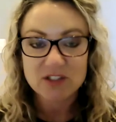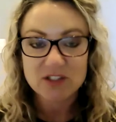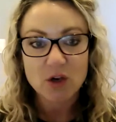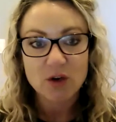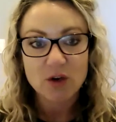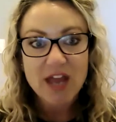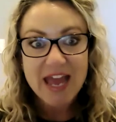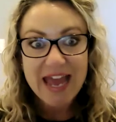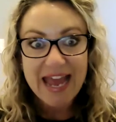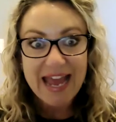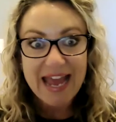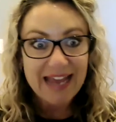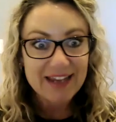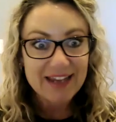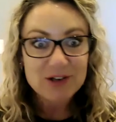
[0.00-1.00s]
So,
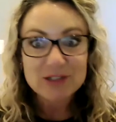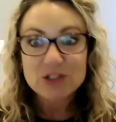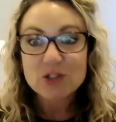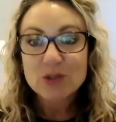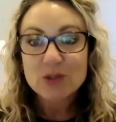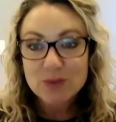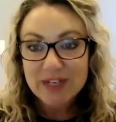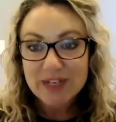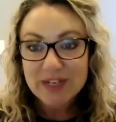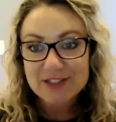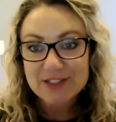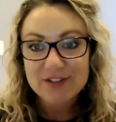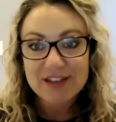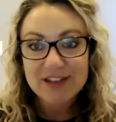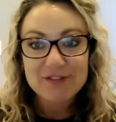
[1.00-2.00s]
2
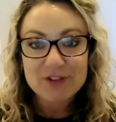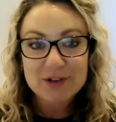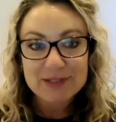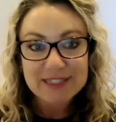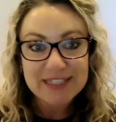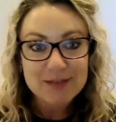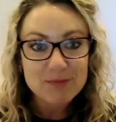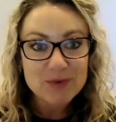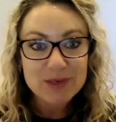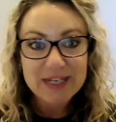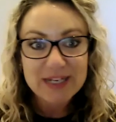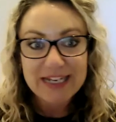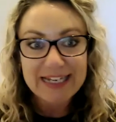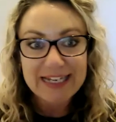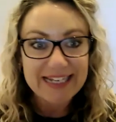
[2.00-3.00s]
weeks, you think you've got
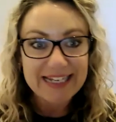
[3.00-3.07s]
somebody,